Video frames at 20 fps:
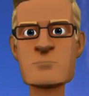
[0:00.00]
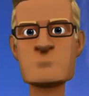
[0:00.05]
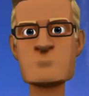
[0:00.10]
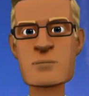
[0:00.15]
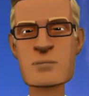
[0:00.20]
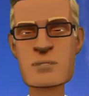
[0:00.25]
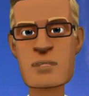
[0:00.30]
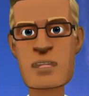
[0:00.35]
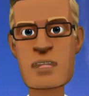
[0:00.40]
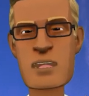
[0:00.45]

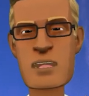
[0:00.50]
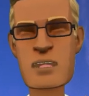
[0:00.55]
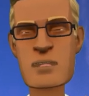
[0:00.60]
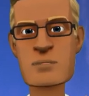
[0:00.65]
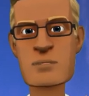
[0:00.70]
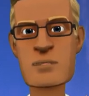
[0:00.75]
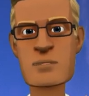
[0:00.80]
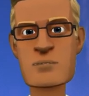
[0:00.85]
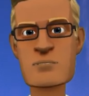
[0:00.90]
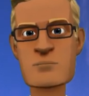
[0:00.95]
Uh,
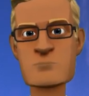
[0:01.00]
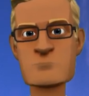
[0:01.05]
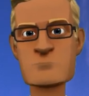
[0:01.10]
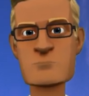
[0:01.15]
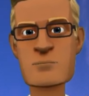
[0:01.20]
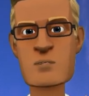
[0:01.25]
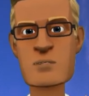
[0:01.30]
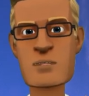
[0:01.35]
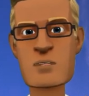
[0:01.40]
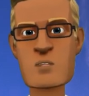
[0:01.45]
death is
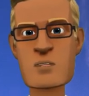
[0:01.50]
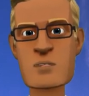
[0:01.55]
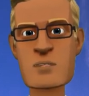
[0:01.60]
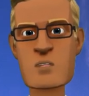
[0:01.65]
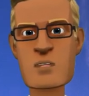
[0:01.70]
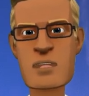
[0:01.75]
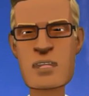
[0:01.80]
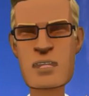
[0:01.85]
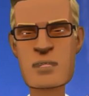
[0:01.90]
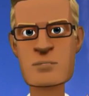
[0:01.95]
seen on a
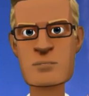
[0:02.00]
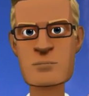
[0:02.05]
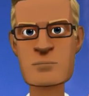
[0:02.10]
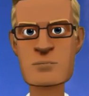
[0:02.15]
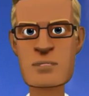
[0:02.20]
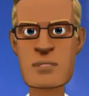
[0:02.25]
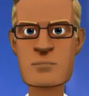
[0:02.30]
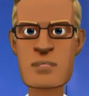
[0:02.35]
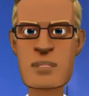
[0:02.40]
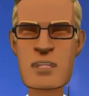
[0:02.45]
large
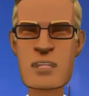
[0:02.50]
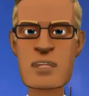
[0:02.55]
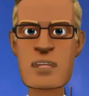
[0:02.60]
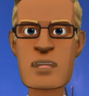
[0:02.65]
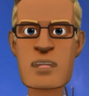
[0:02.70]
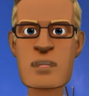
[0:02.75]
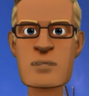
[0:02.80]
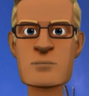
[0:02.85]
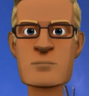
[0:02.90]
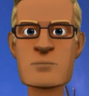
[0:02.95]
scale with
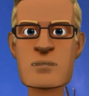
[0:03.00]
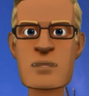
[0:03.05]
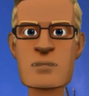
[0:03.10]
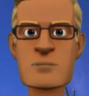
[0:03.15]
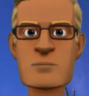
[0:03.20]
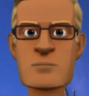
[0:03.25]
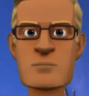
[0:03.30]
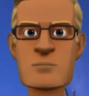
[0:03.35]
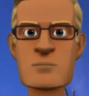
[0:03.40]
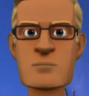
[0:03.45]

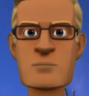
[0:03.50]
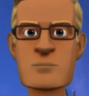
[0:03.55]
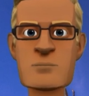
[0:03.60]
pandemics,